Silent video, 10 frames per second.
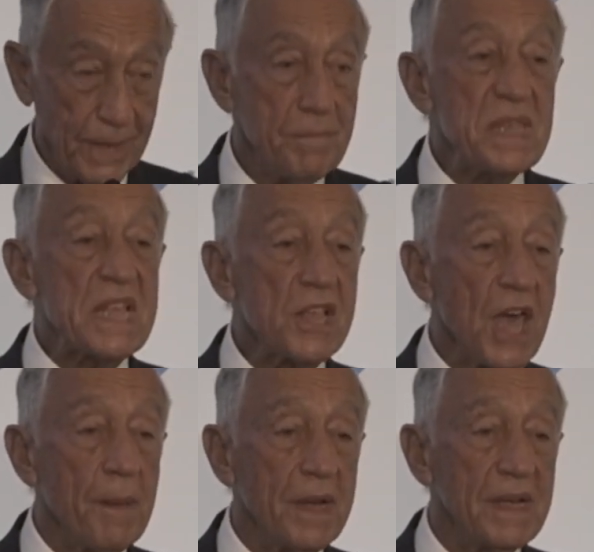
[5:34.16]
Mr.
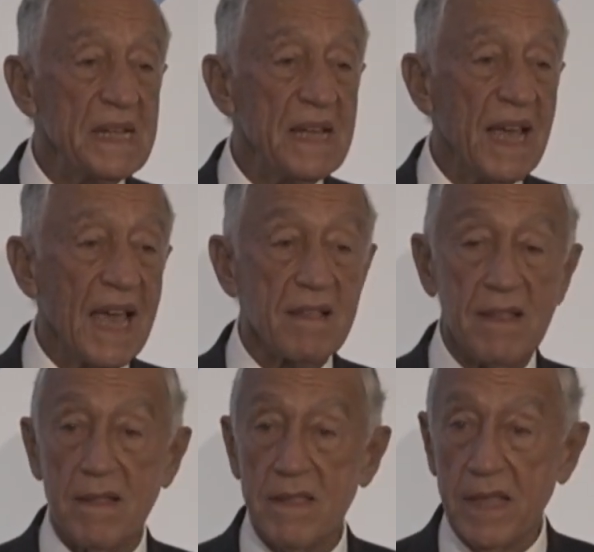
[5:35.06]
Chairman,
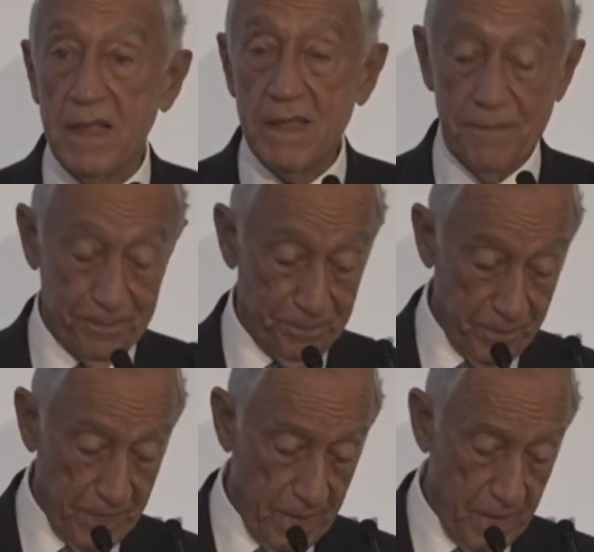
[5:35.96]
Excellencies,
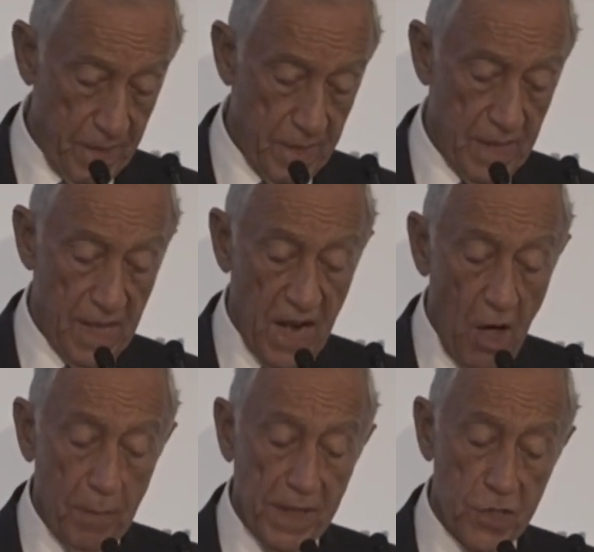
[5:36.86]

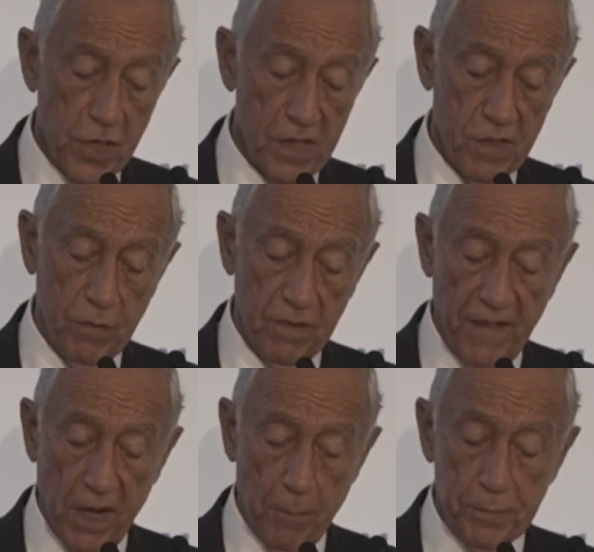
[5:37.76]
allow me just to
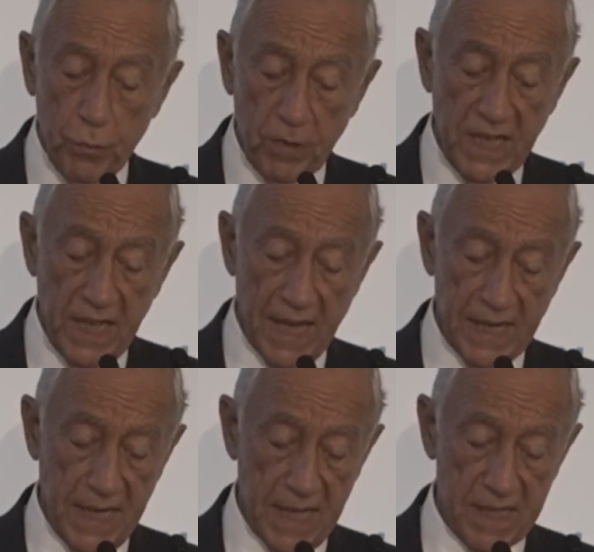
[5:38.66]
develop two key
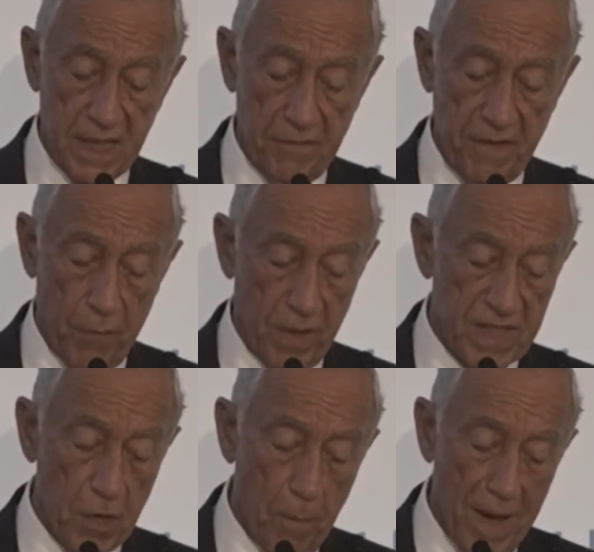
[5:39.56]
ideas of our
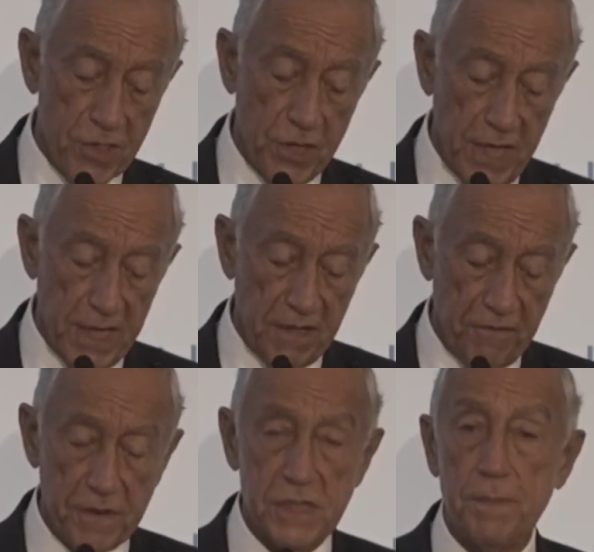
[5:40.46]
so much needed
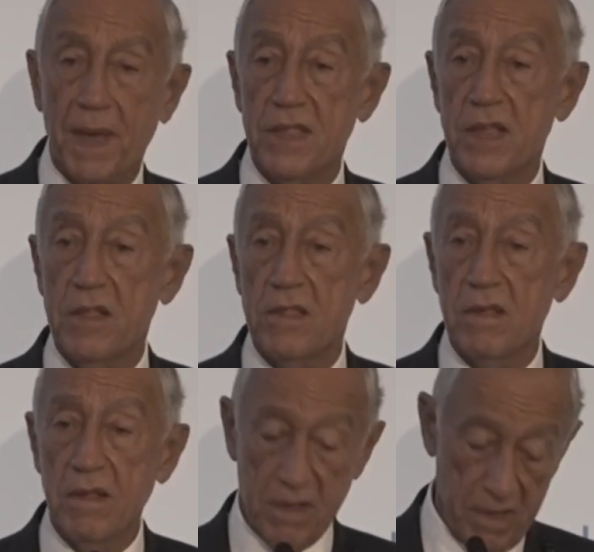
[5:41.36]
first
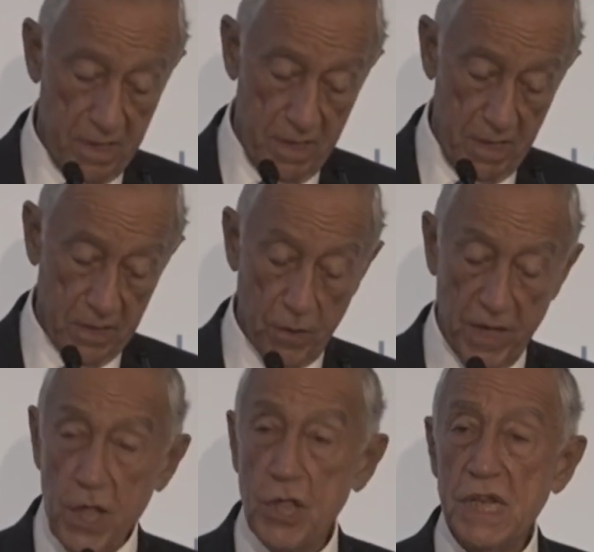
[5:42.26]
message:
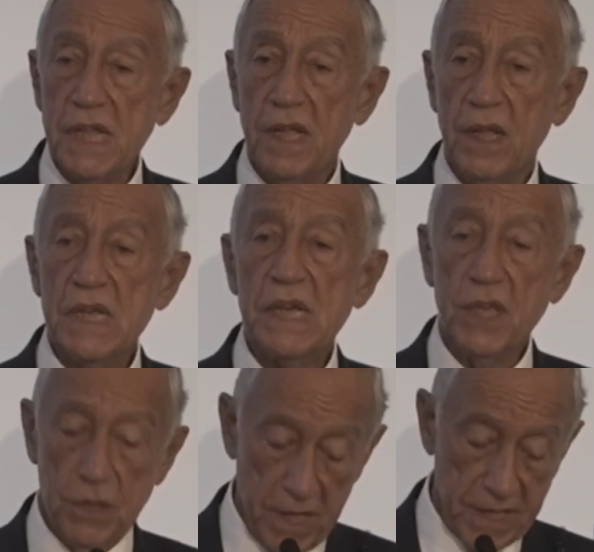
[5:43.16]
cohesion,
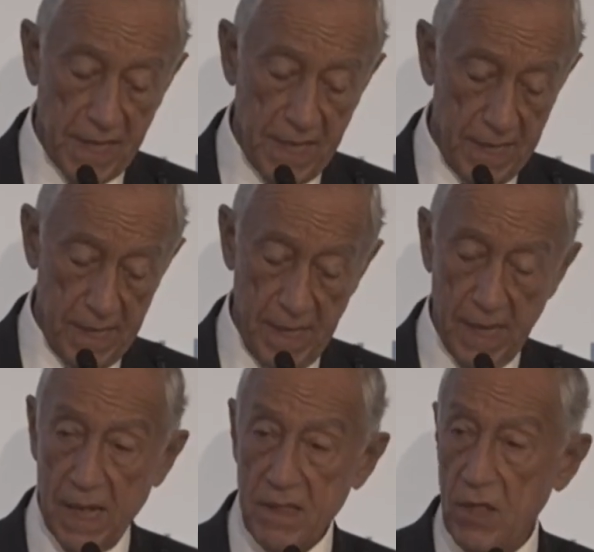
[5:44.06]
unity,
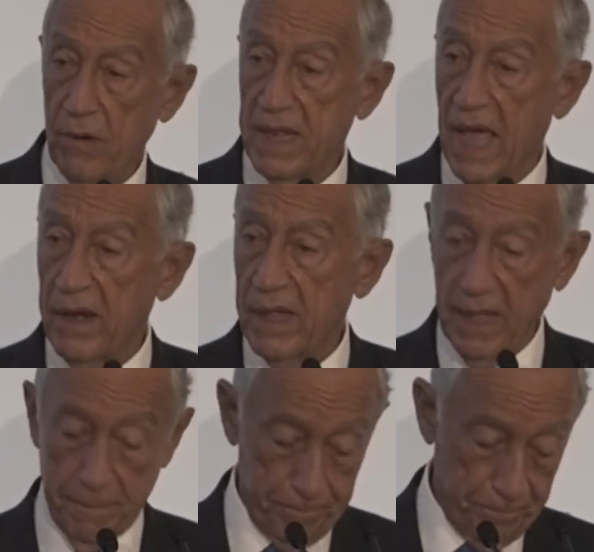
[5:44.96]
and
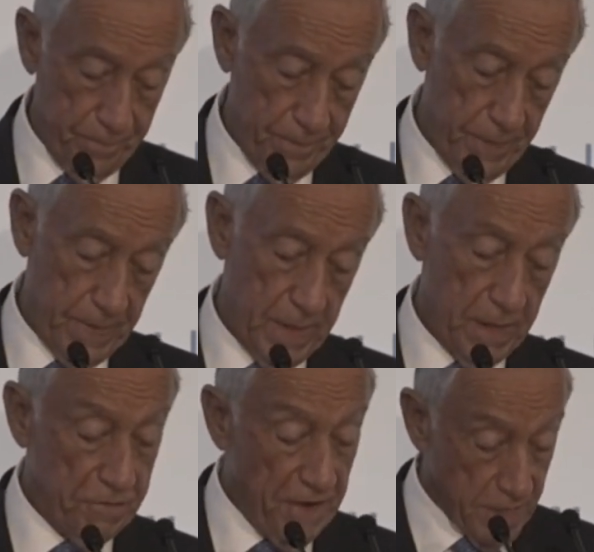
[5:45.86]
solidarity.
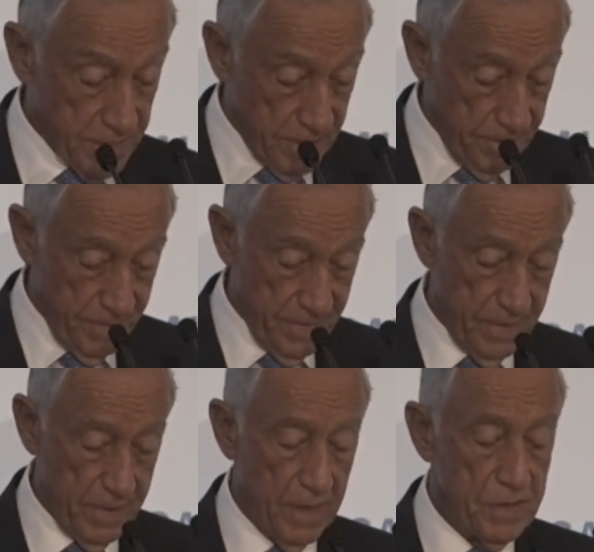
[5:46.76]
First,
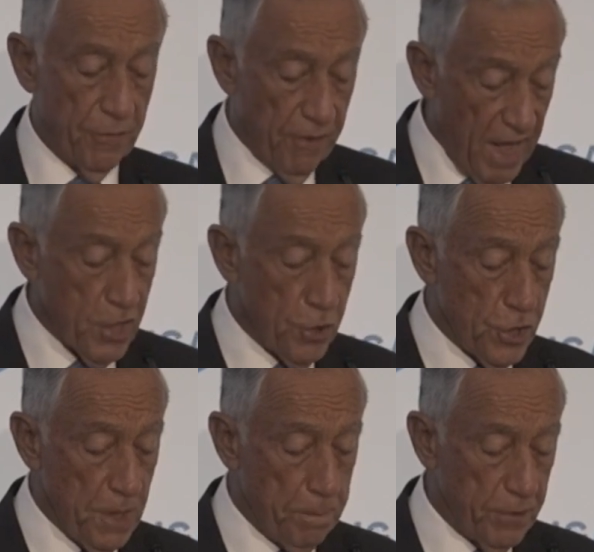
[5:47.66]
the
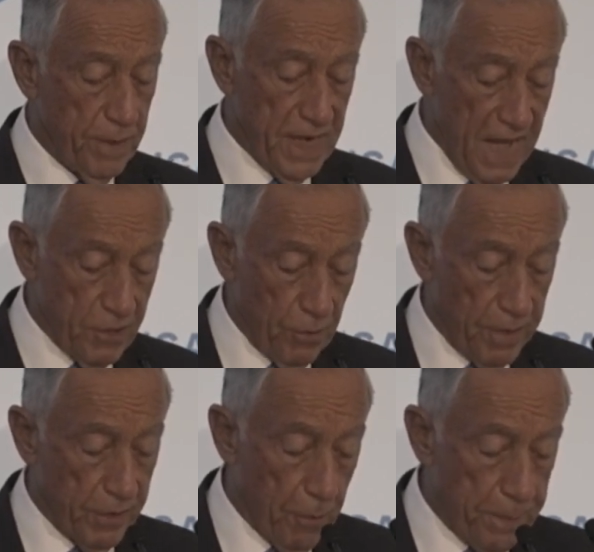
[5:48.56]
relationship between NATO
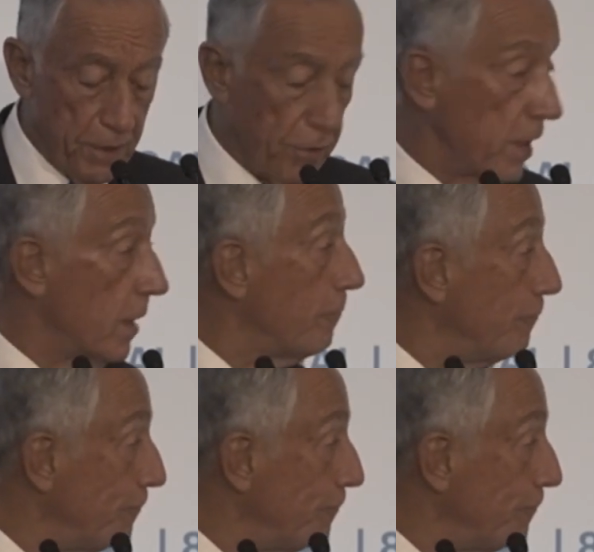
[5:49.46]
and the European Union.